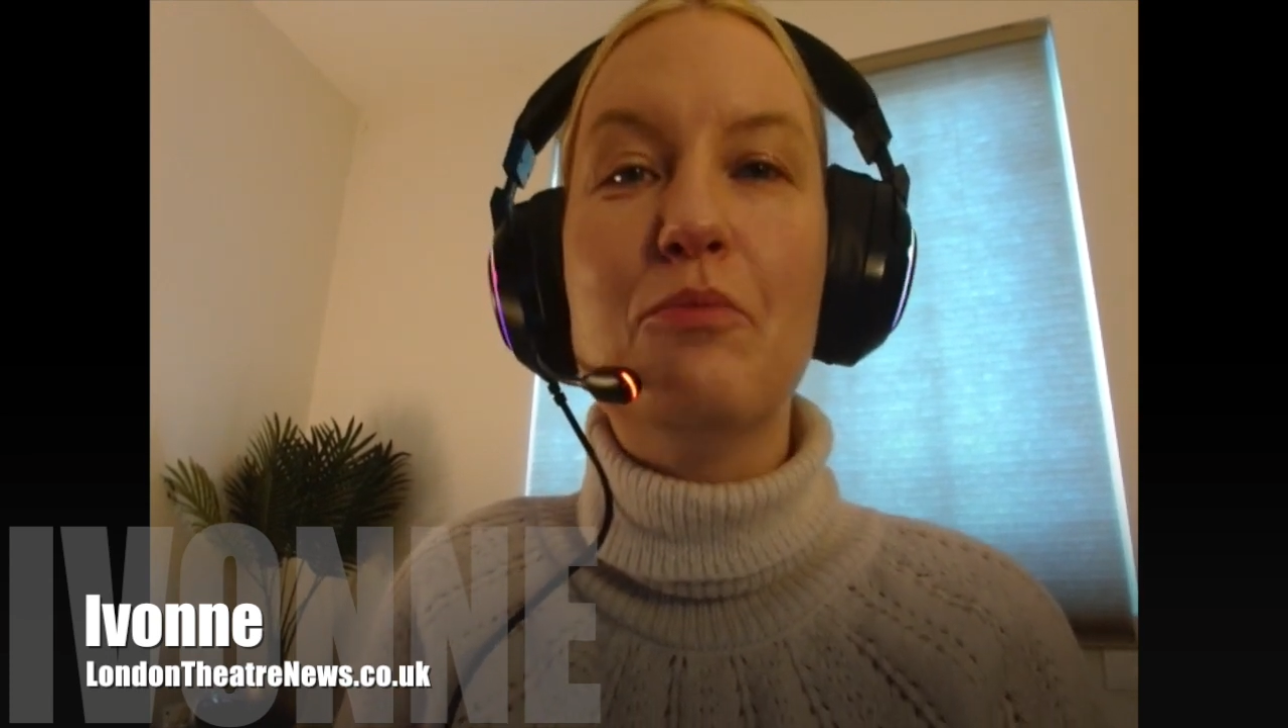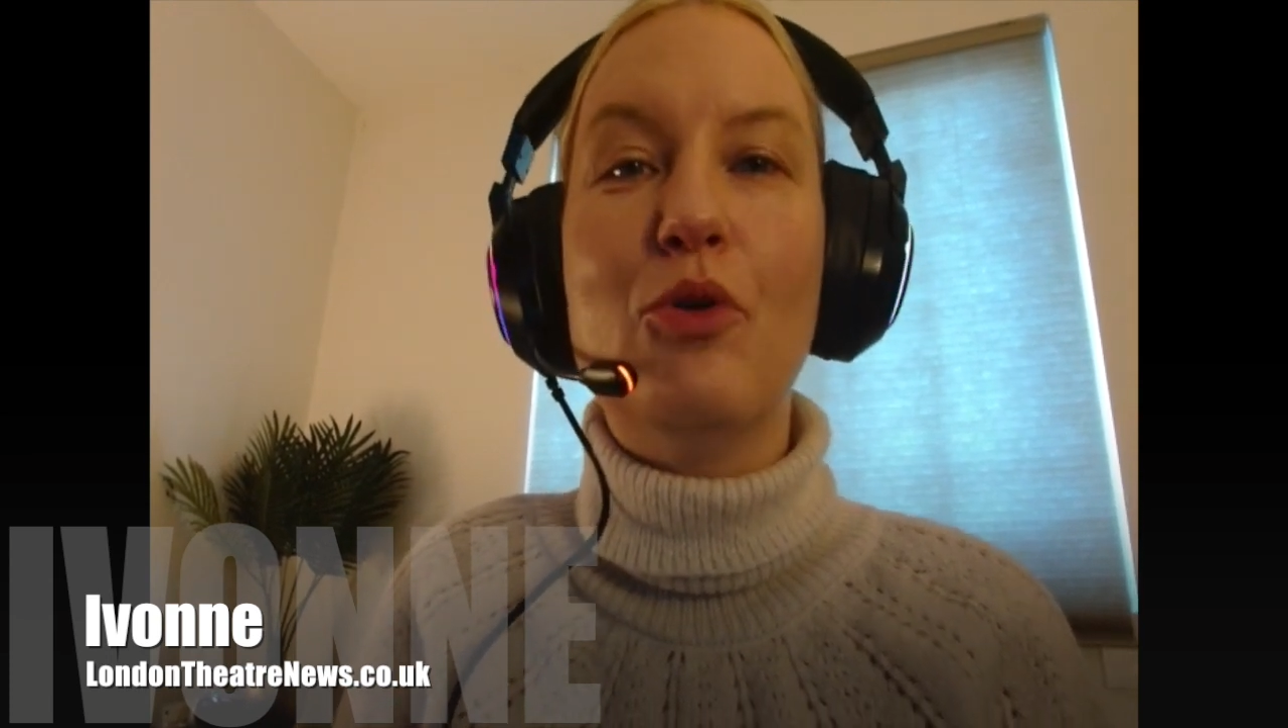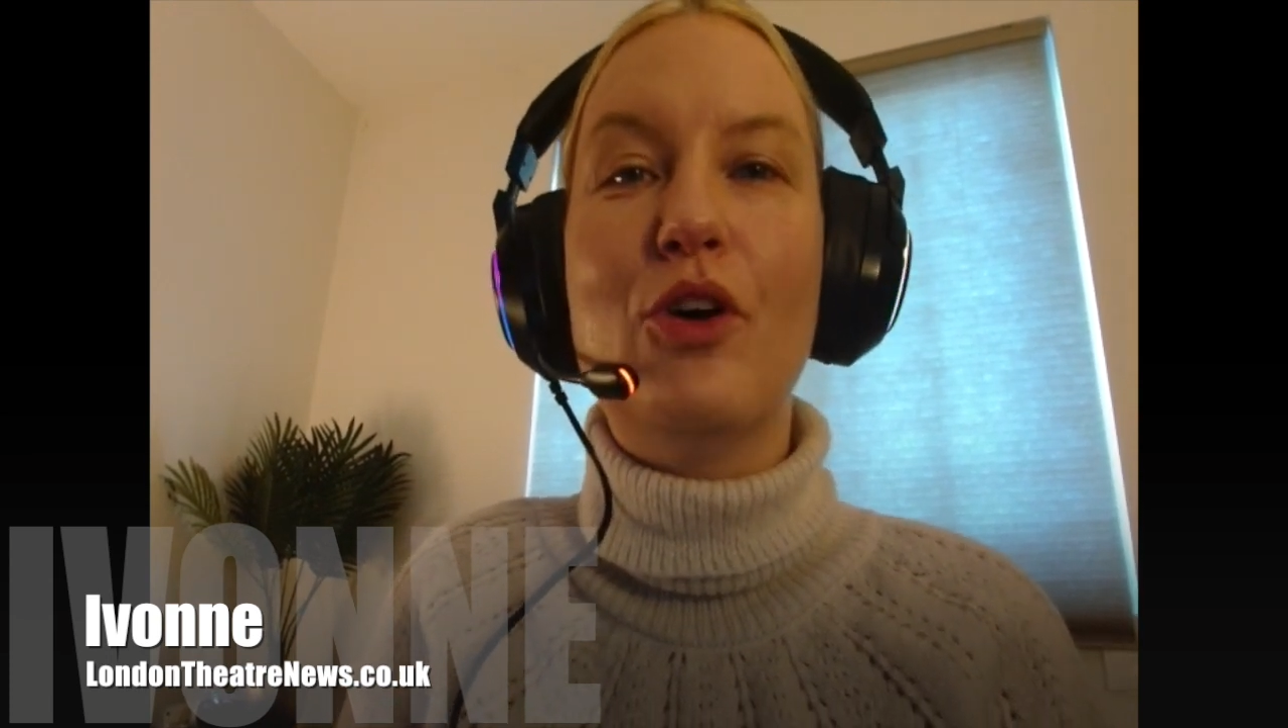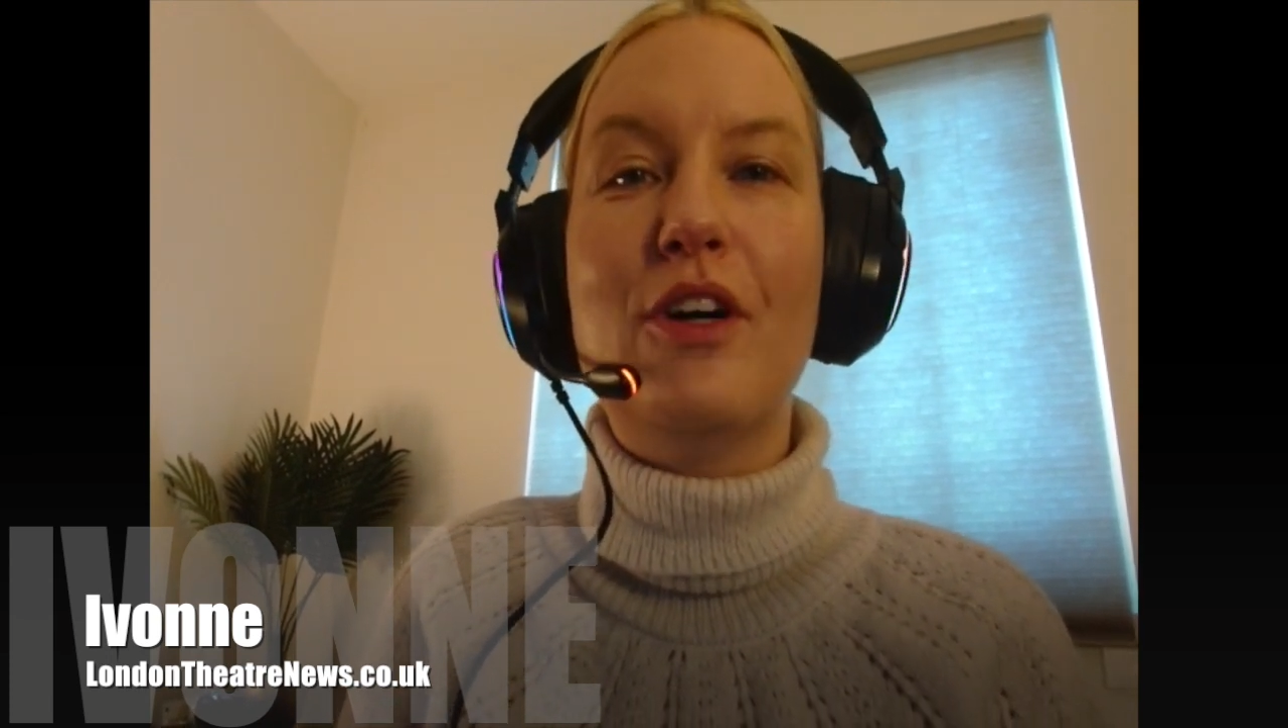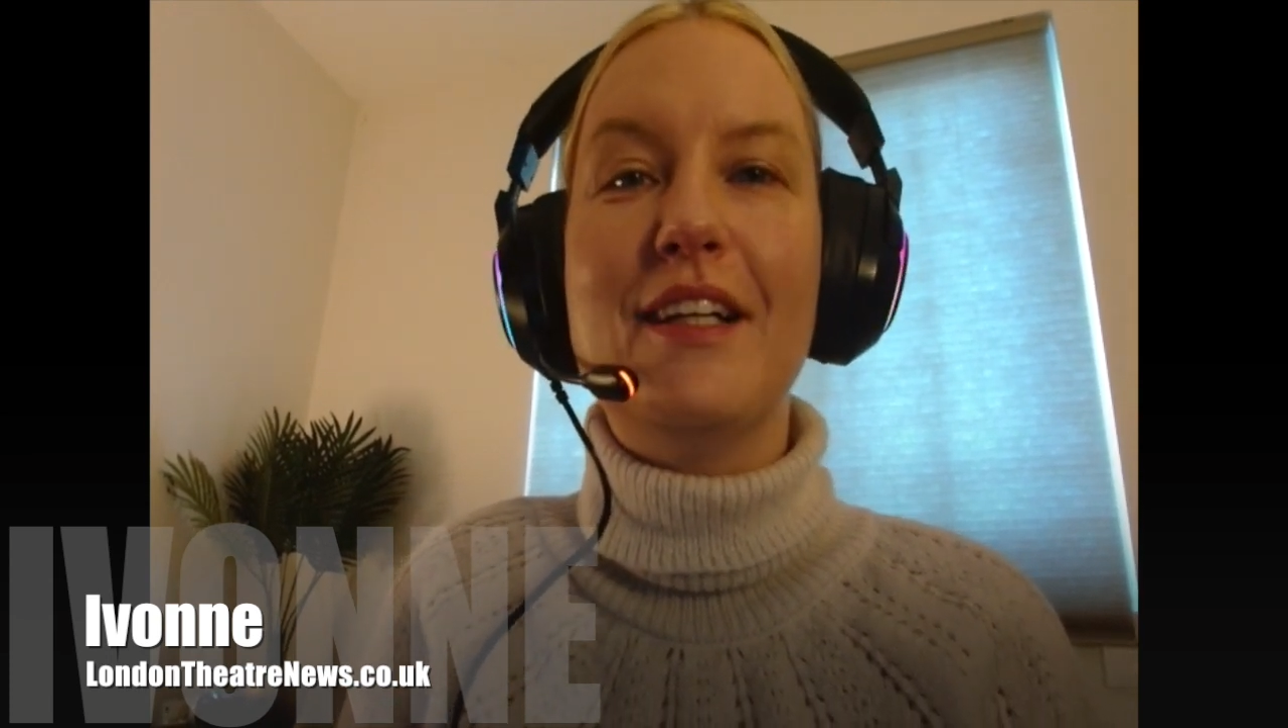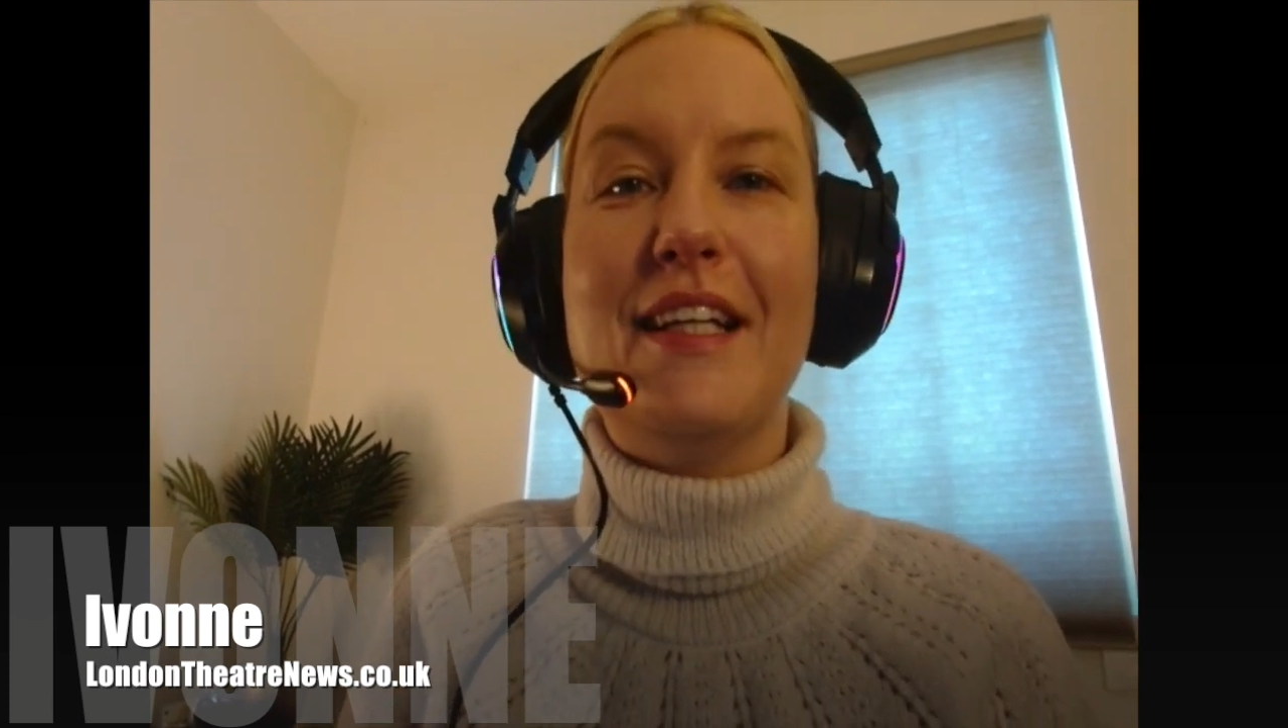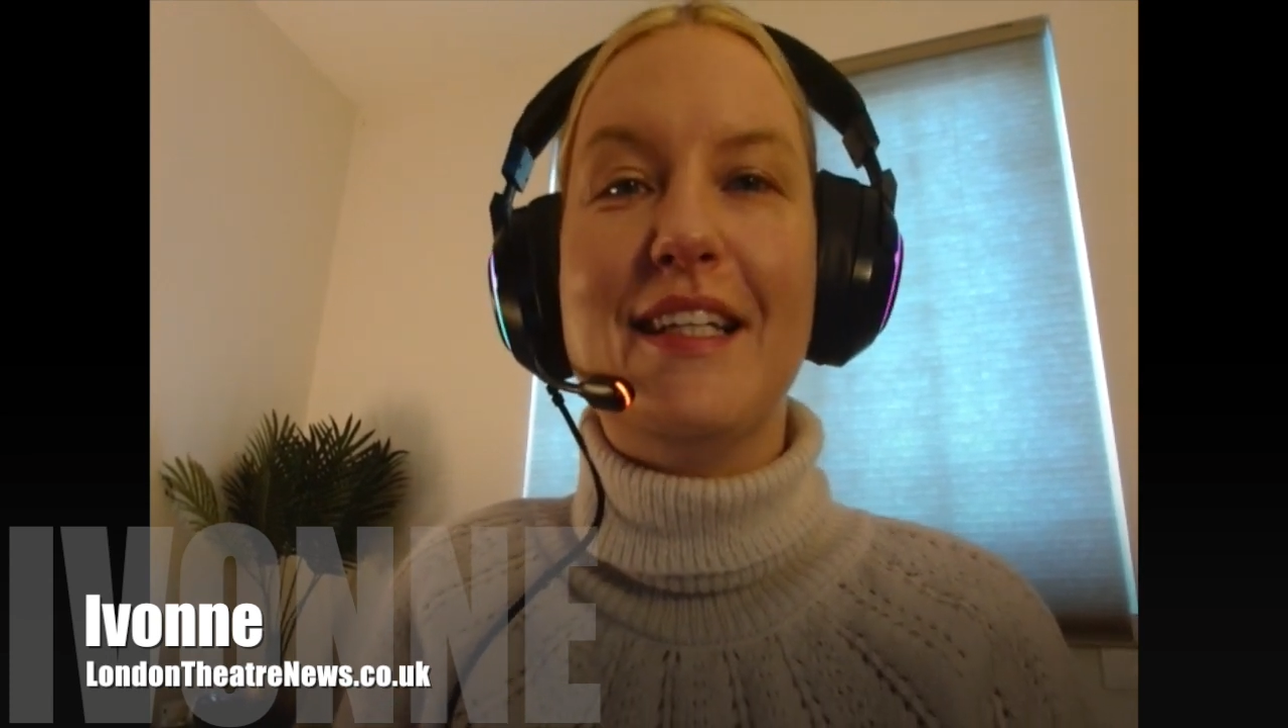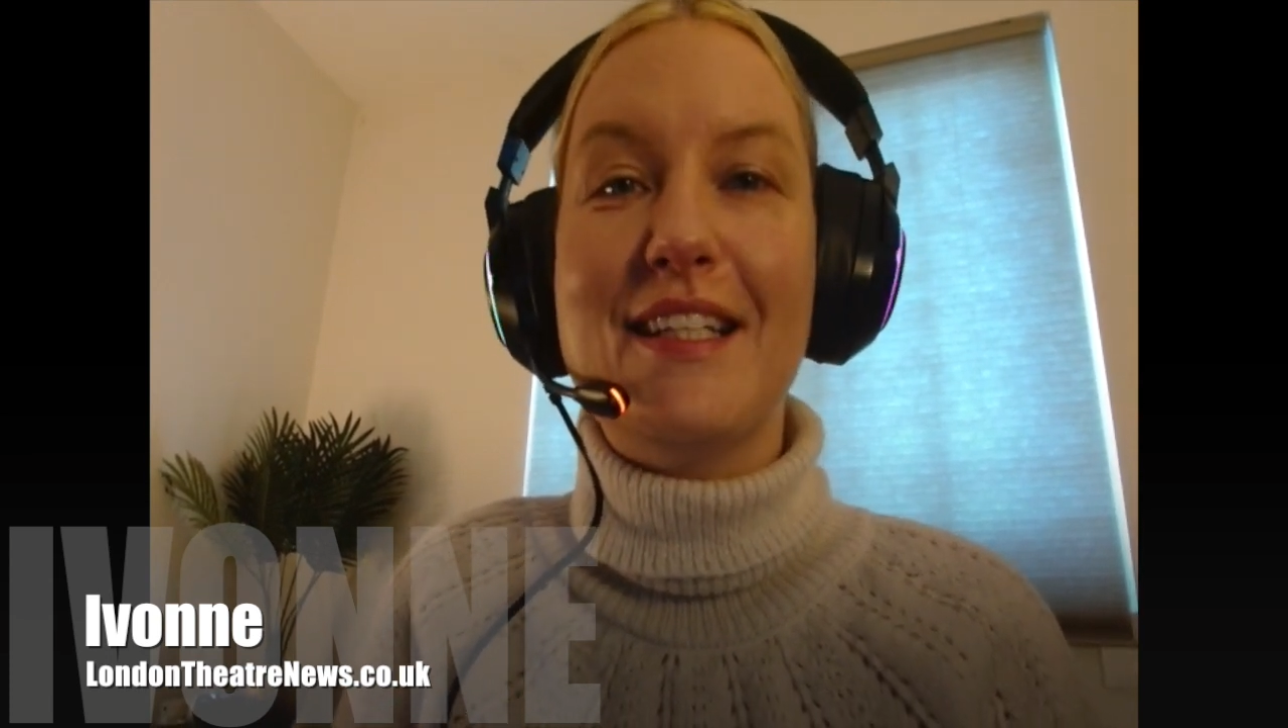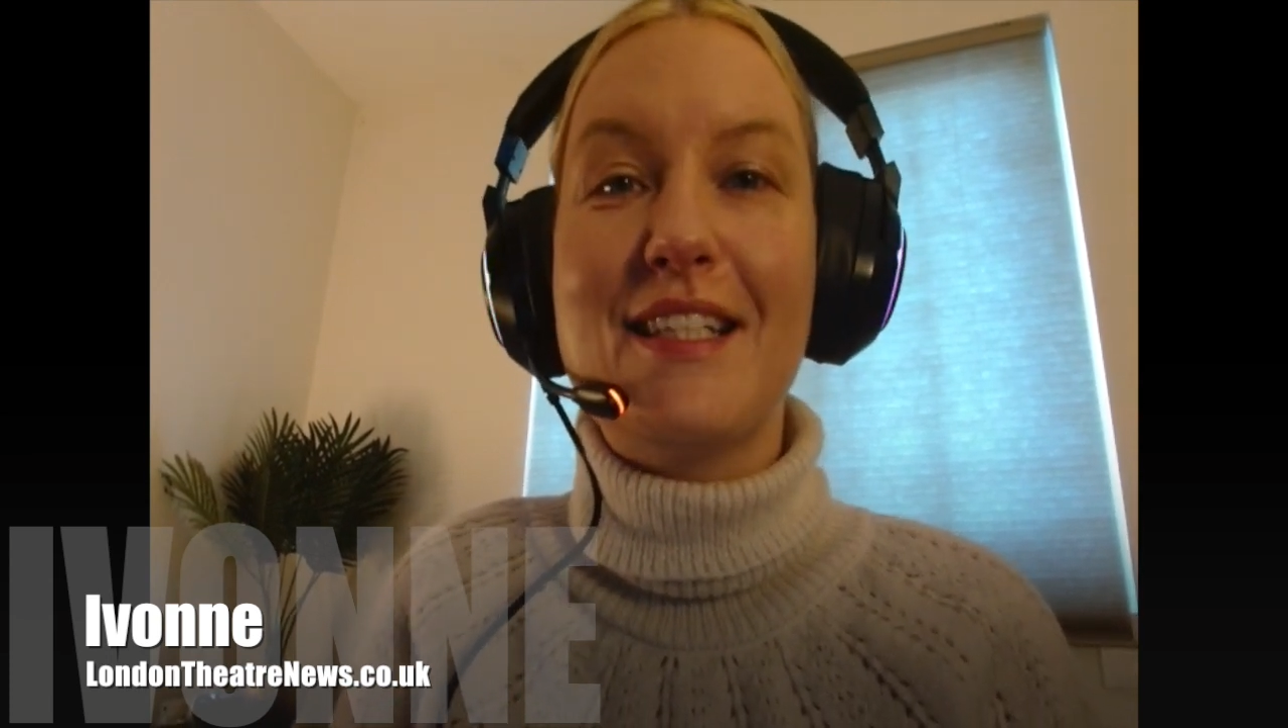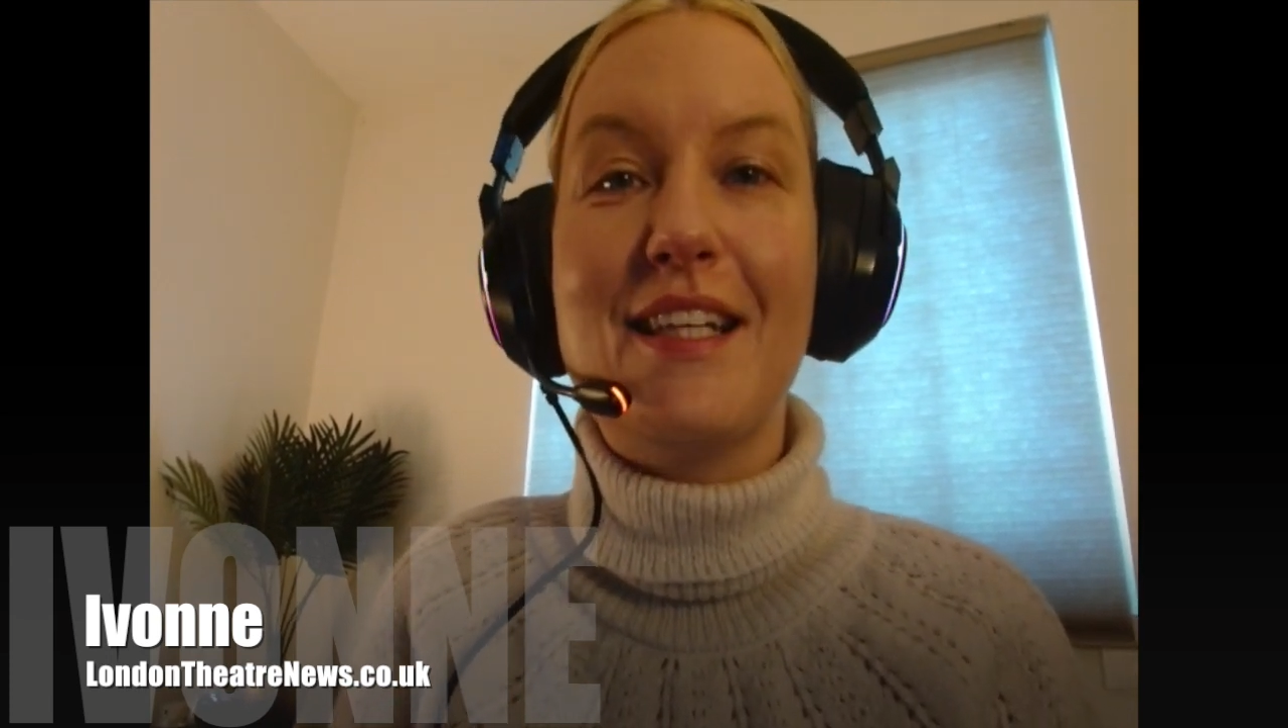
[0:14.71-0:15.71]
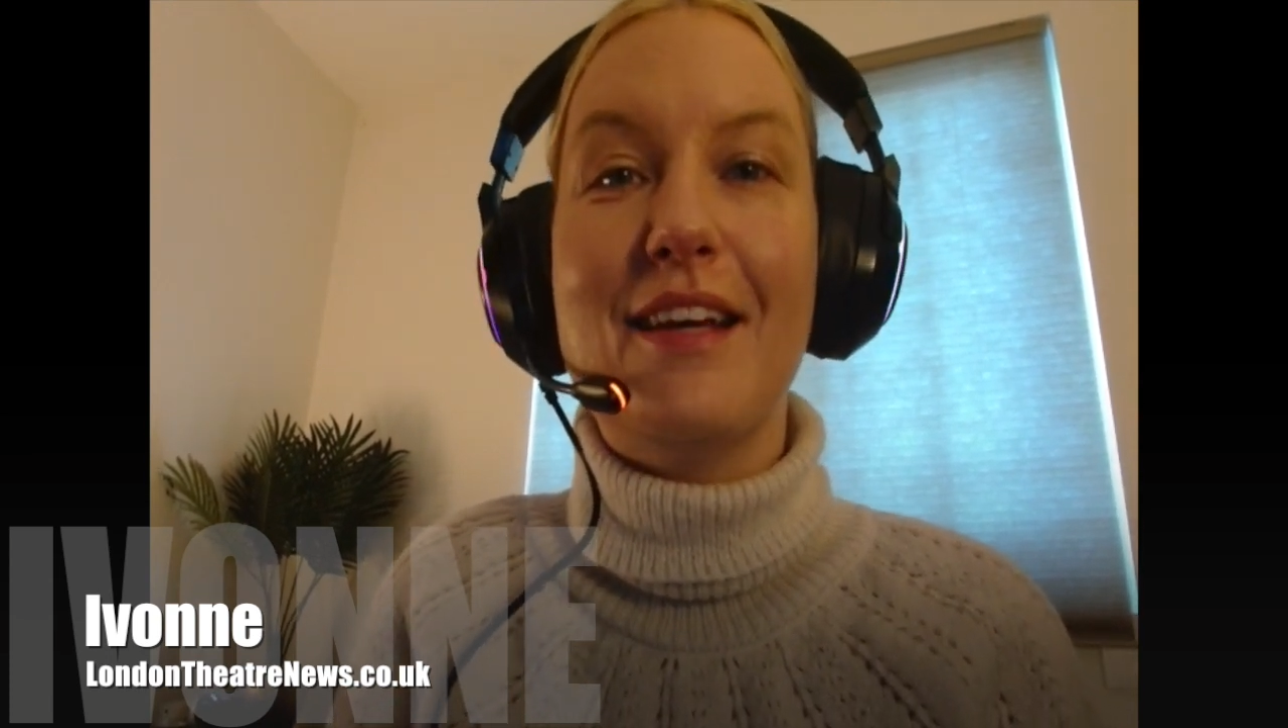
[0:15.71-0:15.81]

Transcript: more in this